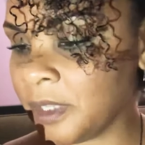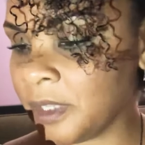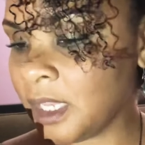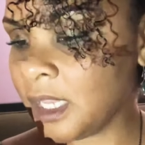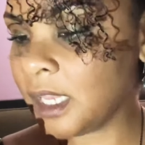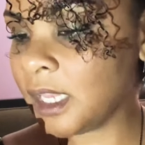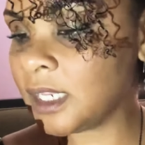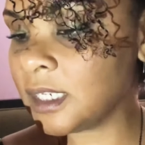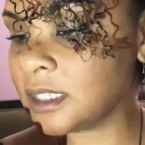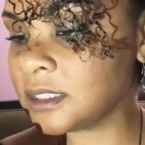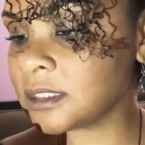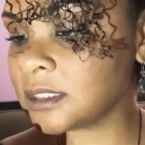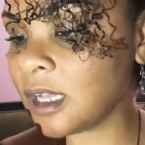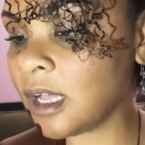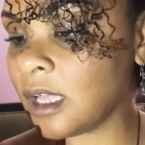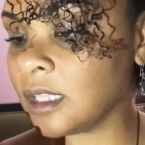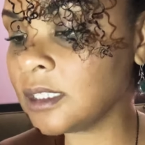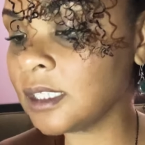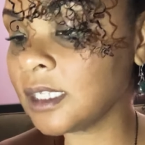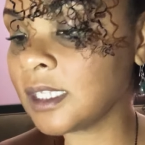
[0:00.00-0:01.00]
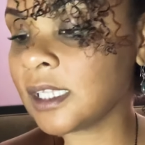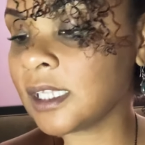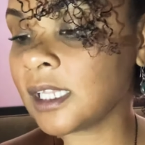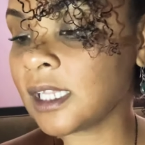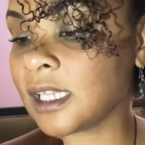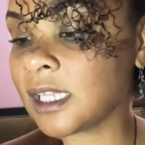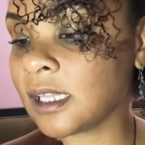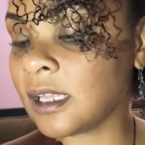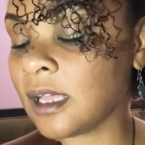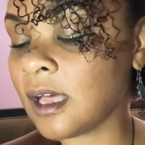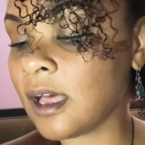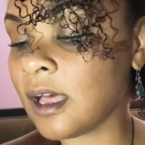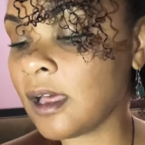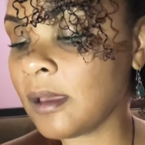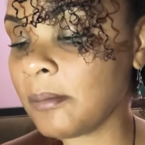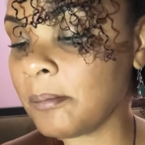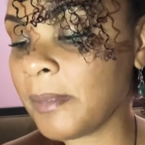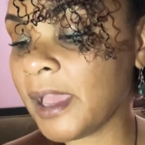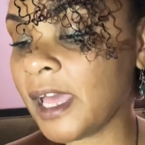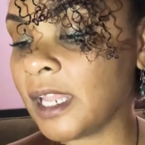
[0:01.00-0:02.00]
and it's called the
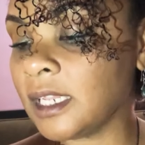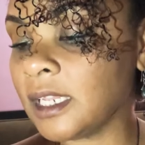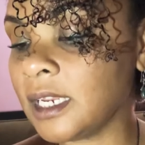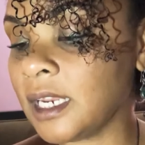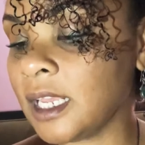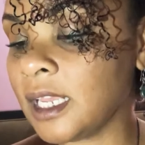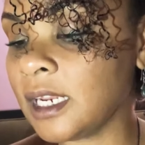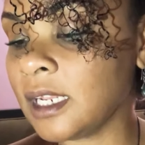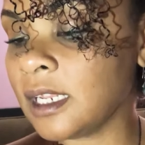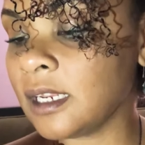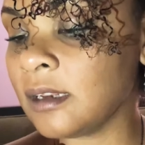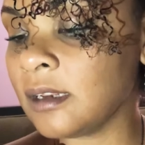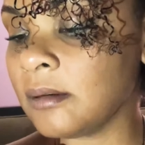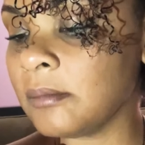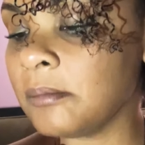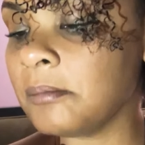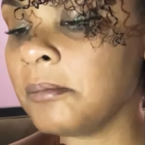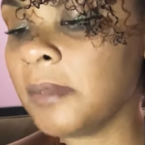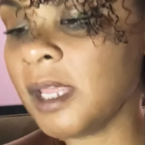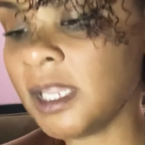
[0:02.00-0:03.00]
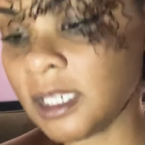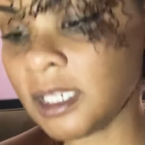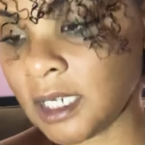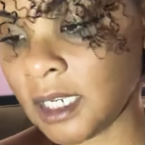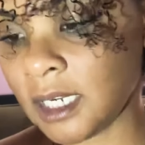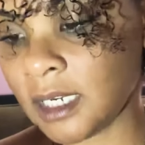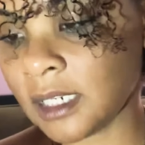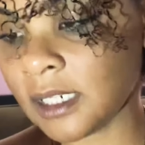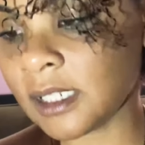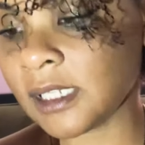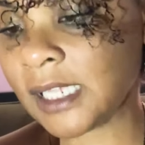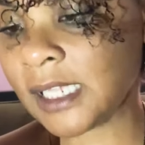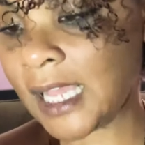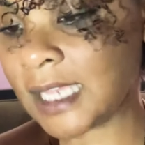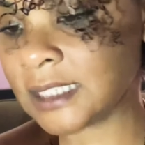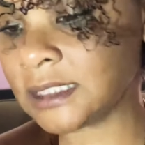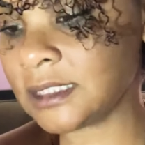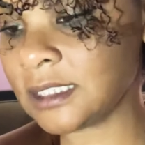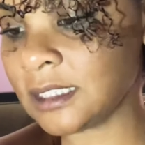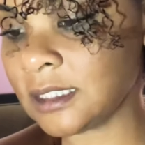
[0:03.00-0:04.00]
melanated
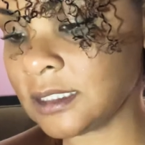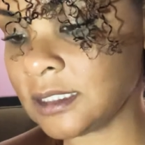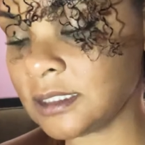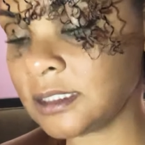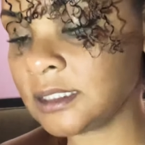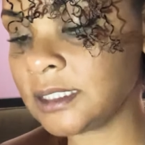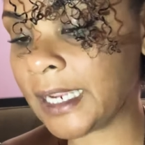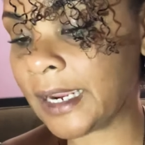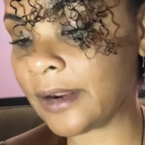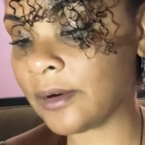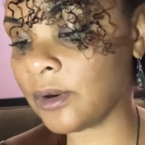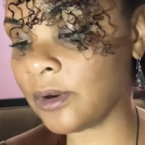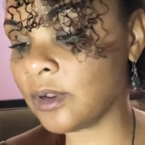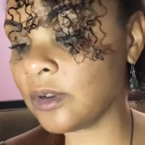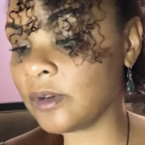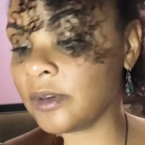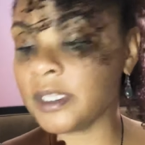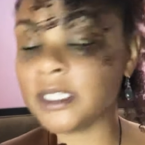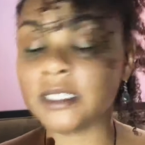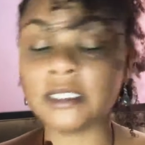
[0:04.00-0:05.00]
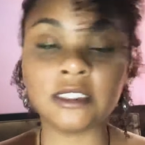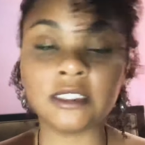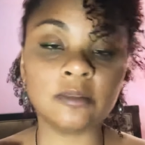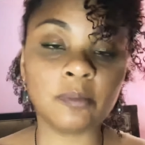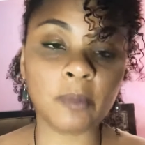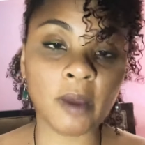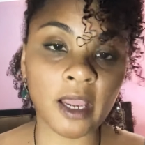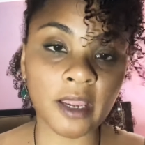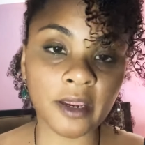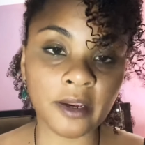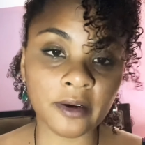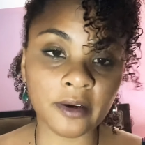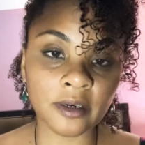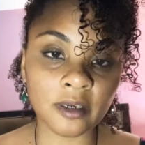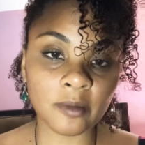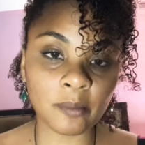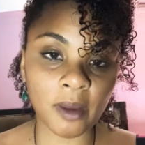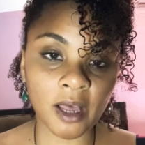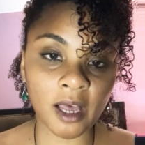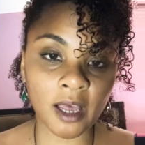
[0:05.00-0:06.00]
classic tarot,
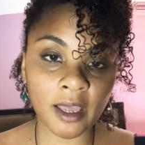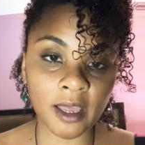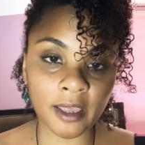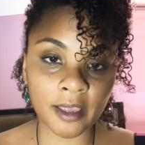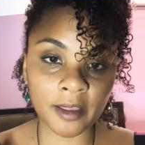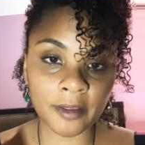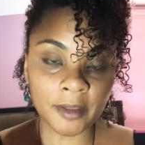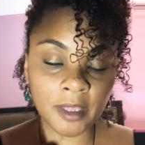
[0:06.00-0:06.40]
inspired by